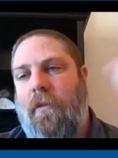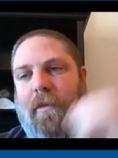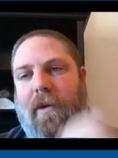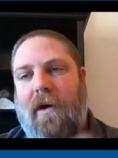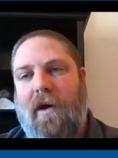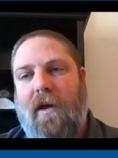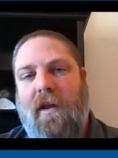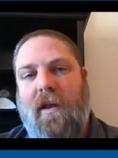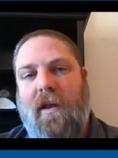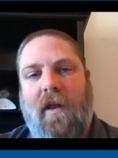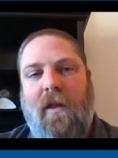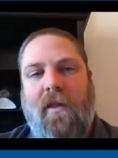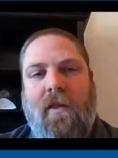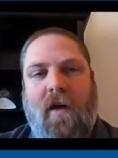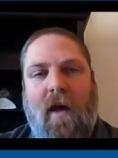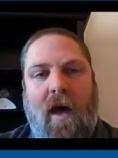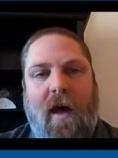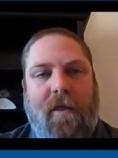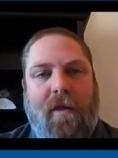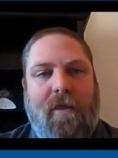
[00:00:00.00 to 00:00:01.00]
But
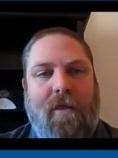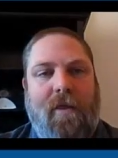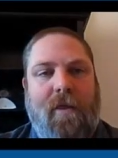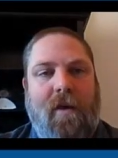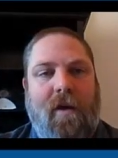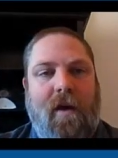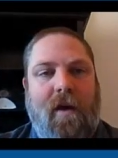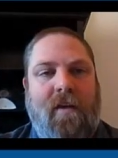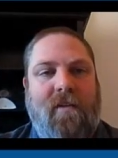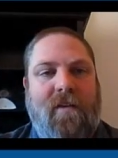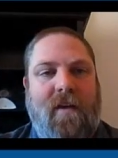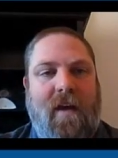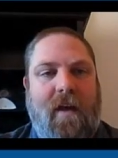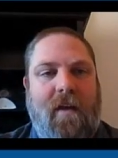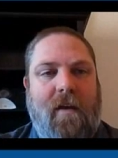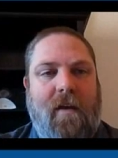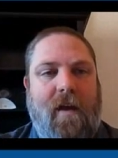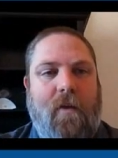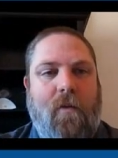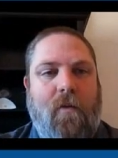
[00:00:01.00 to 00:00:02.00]
the
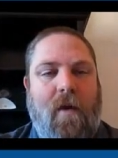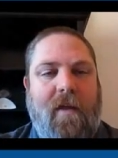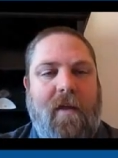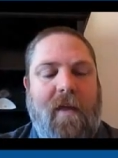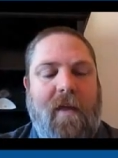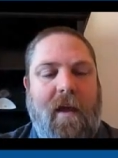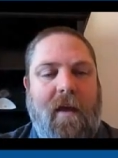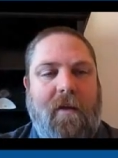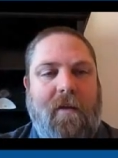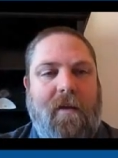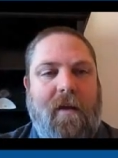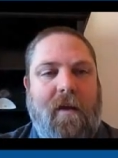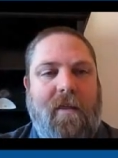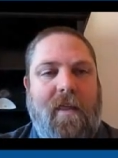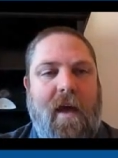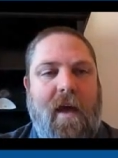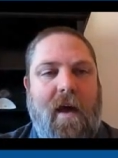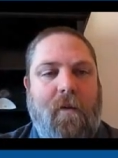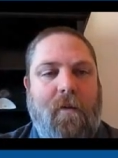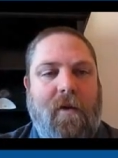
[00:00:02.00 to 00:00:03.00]
intent and why they
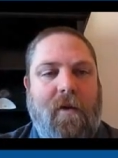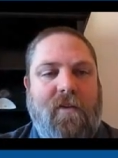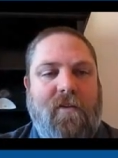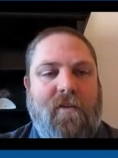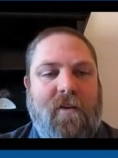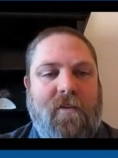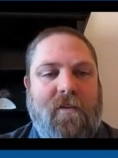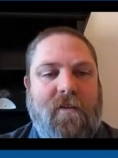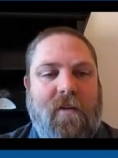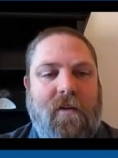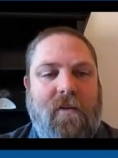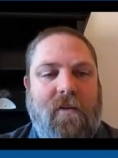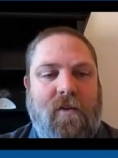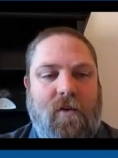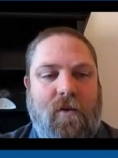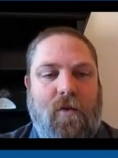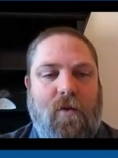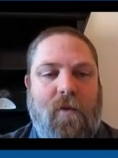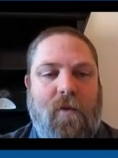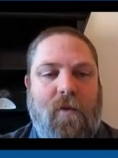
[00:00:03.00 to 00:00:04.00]
did that with just the
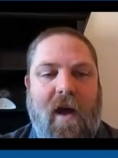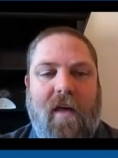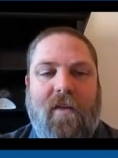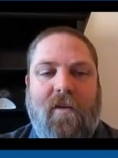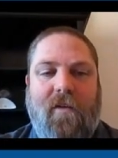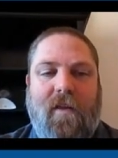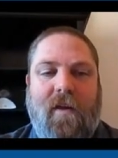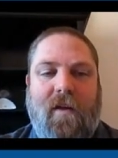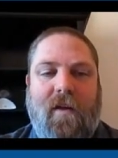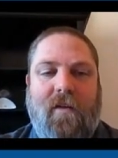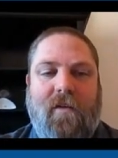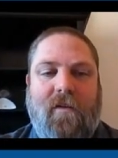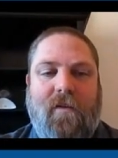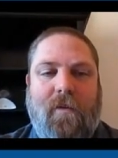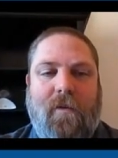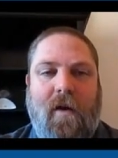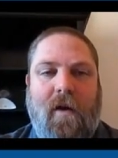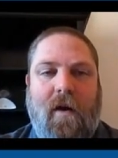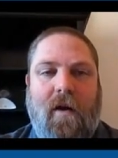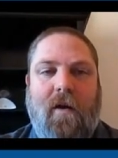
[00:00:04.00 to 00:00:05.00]
2 rather than
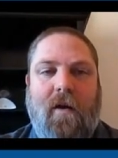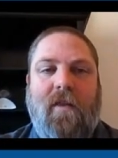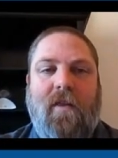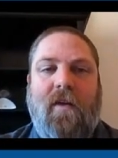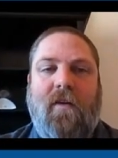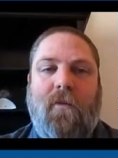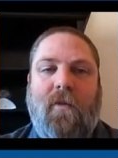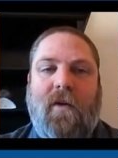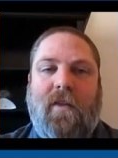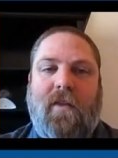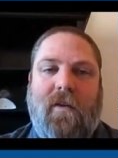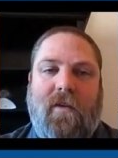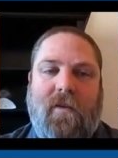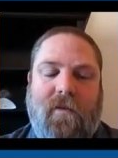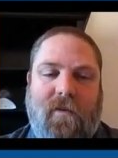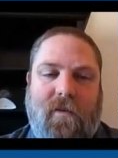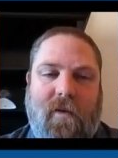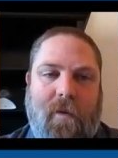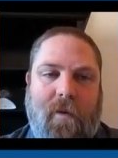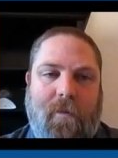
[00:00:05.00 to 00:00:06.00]
with the
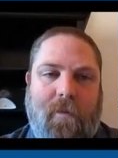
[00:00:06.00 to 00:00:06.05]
